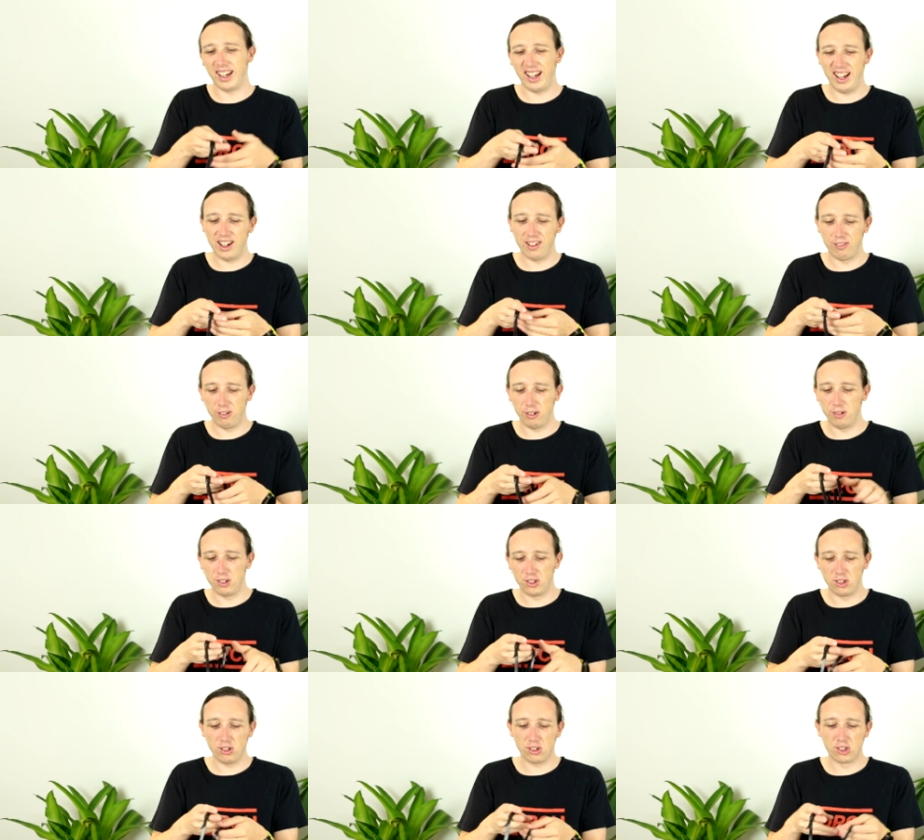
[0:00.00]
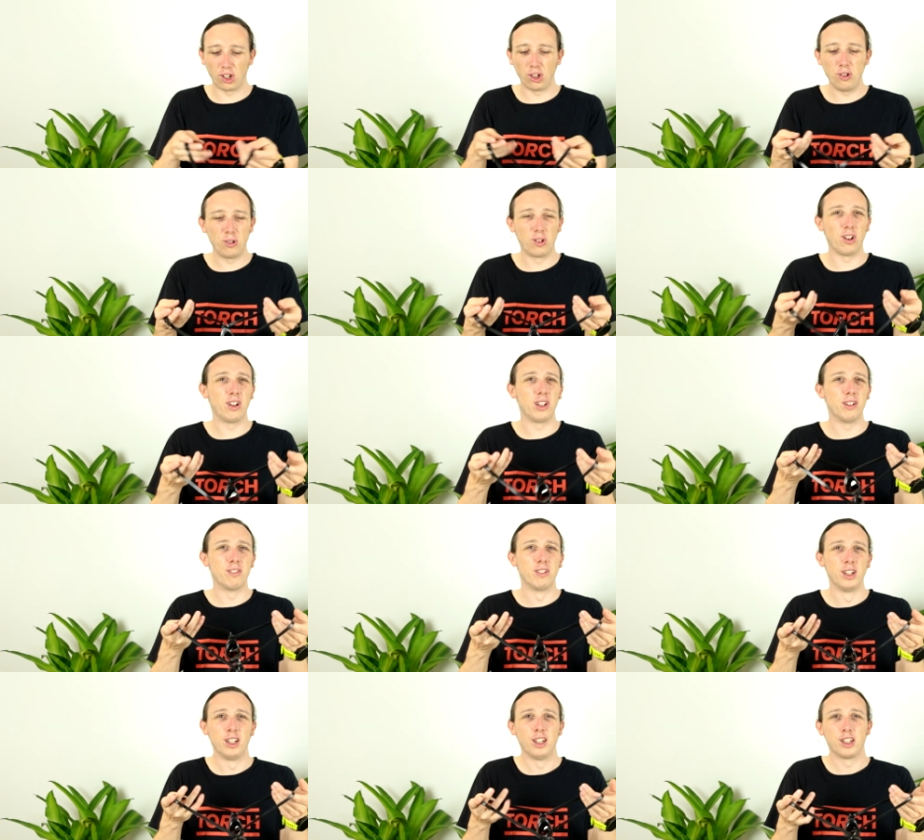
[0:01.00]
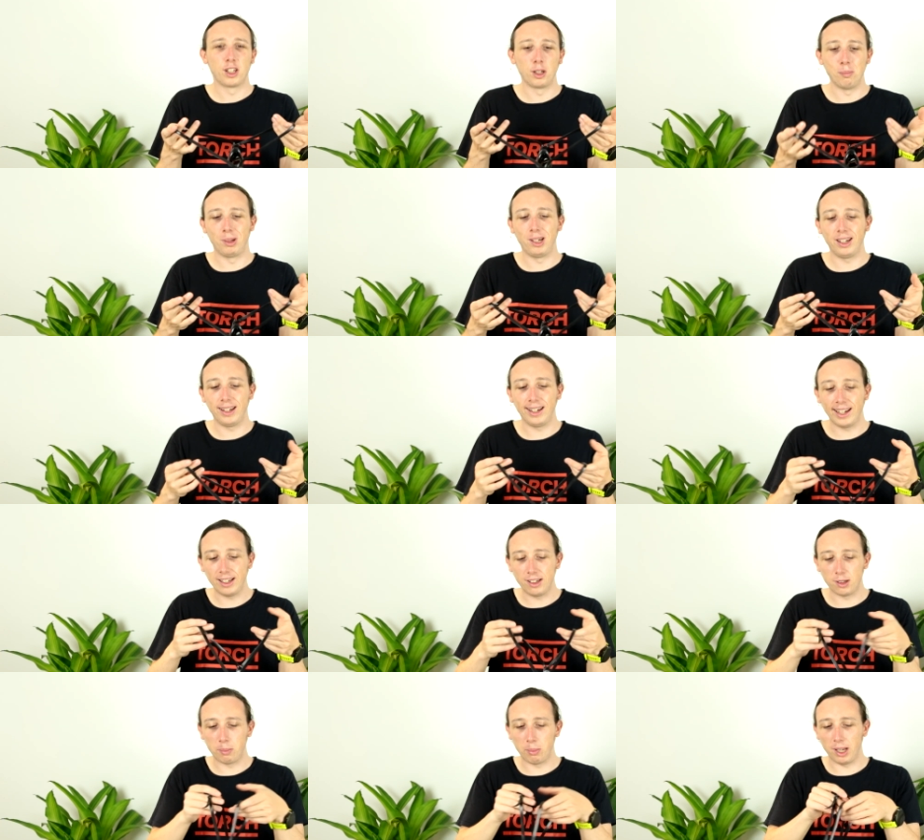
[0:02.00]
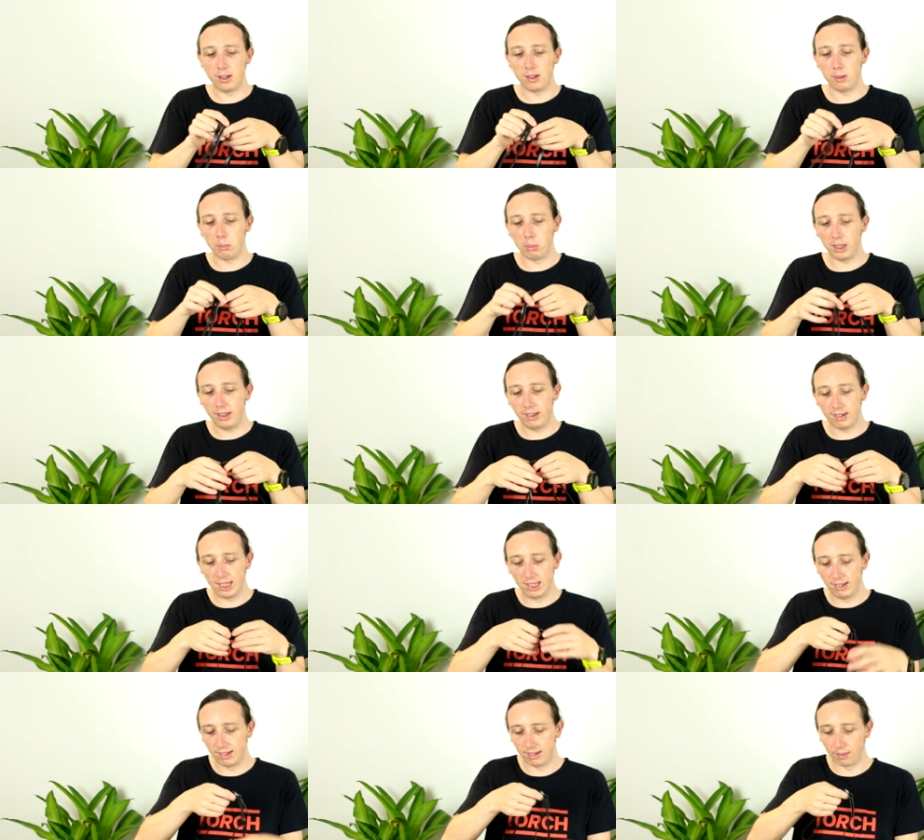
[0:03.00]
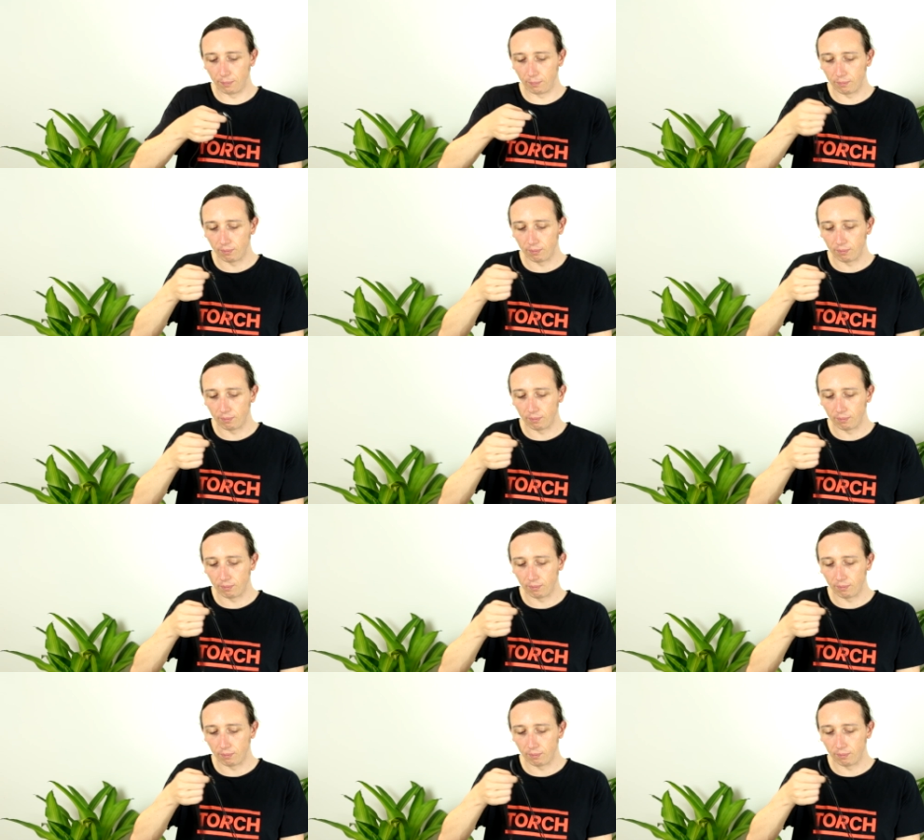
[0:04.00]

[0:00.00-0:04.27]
your hair through. It's just two kind of completely independent pieces.